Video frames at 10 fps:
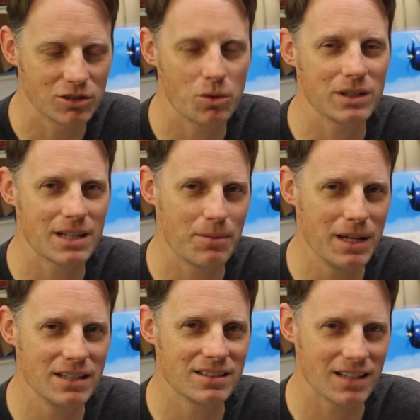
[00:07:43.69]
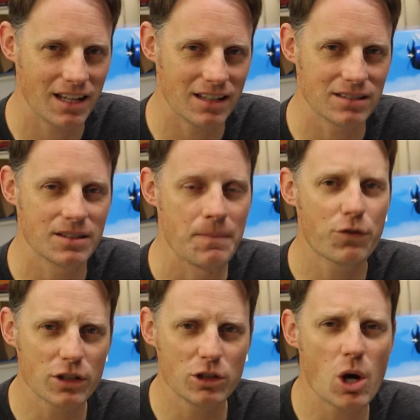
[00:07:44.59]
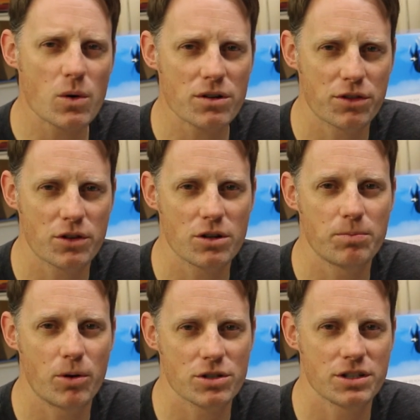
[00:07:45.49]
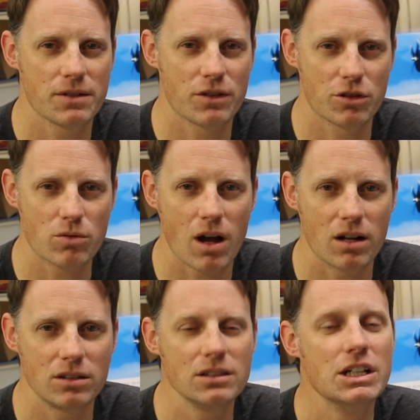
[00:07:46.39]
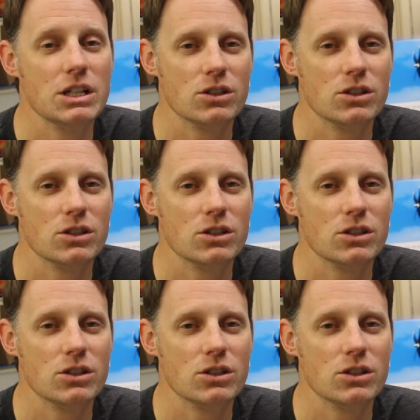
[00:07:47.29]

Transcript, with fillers: So what that means is for the lower third portion of the throttle,